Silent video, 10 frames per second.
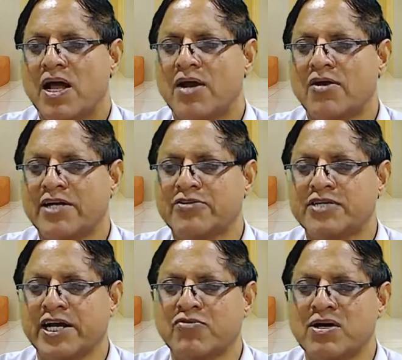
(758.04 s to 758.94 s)
I'd like to
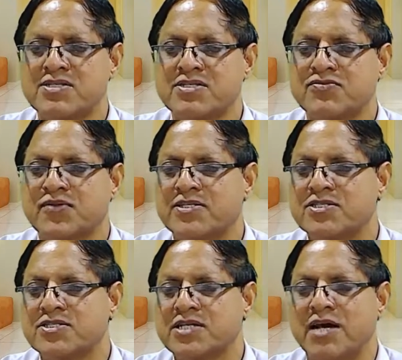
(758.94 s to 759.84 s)
take questions,
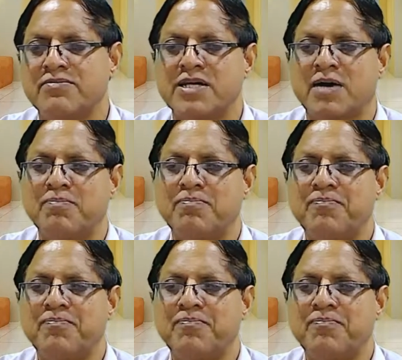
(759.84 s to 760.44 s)
friends. Time is up.